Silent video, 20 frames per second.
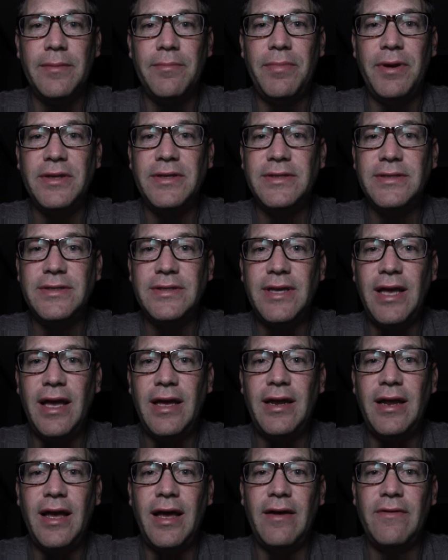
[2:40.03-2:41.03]
But
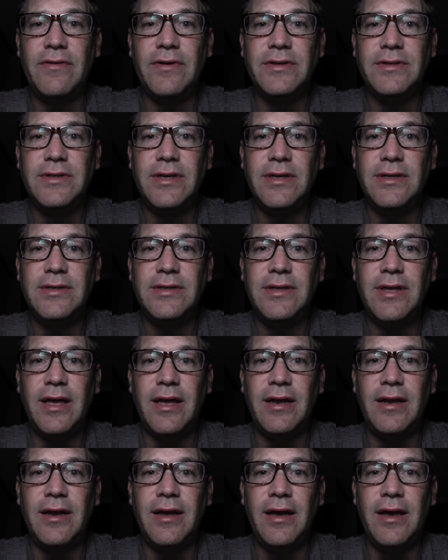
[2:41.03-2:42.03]
instead, ever since
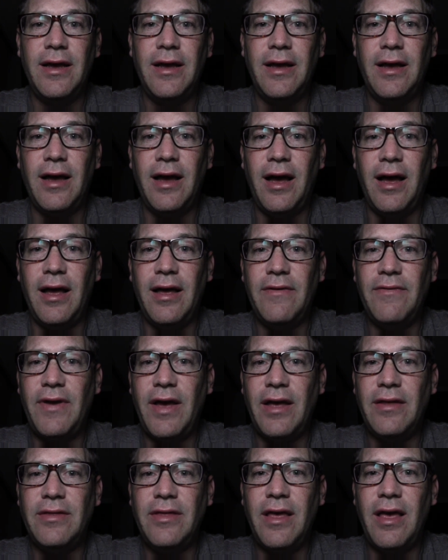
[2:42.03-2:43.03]
then, I have
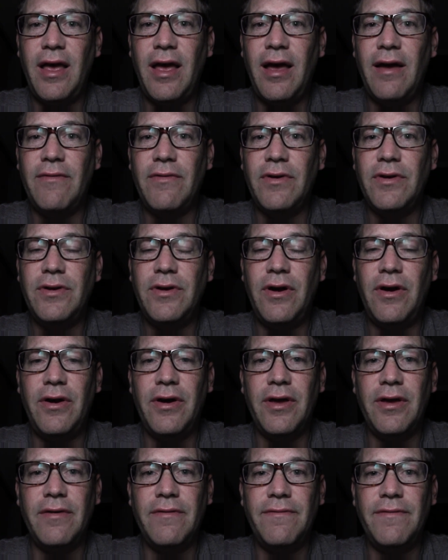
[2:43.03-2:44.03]
had the
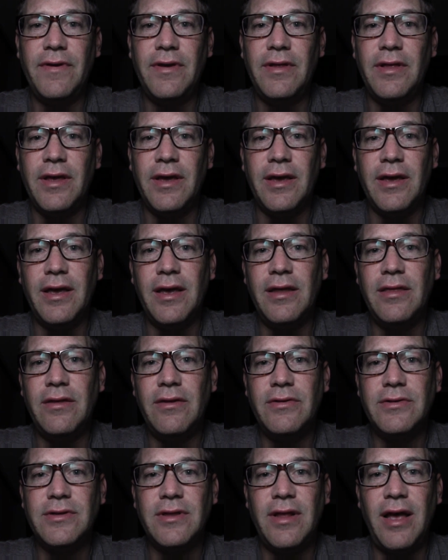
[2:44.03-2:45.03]
ever-gnawing feeling in
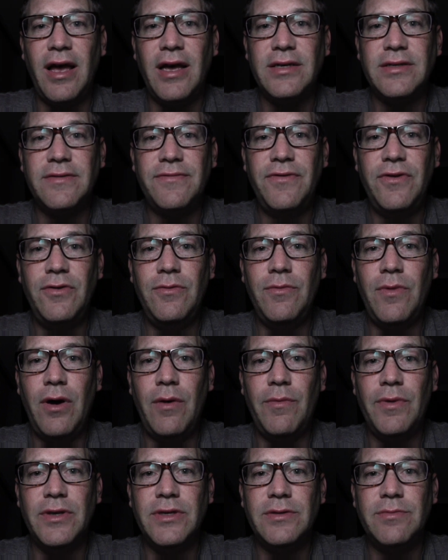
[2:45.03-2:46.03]
those last few
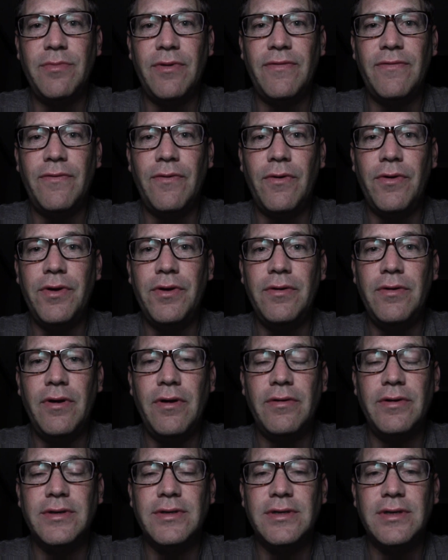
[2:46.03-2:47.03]
moments before you
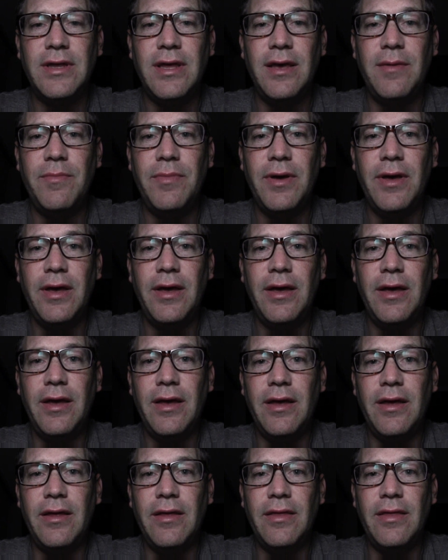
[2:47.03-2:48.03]
go to sleep
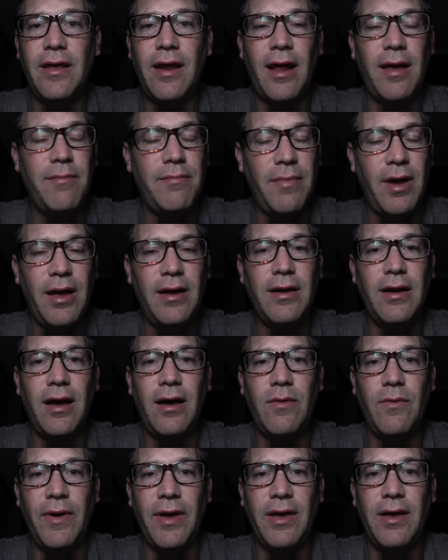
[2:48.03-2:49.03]
that I might
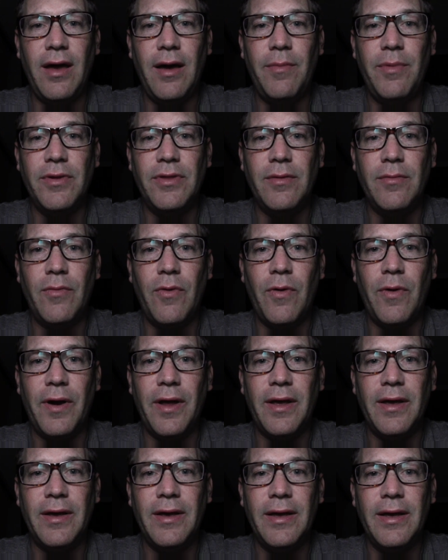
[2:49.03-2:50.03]
not wake up in the
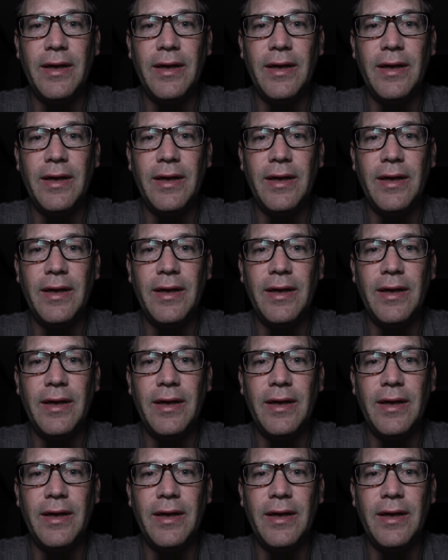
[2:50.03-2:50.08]
morning.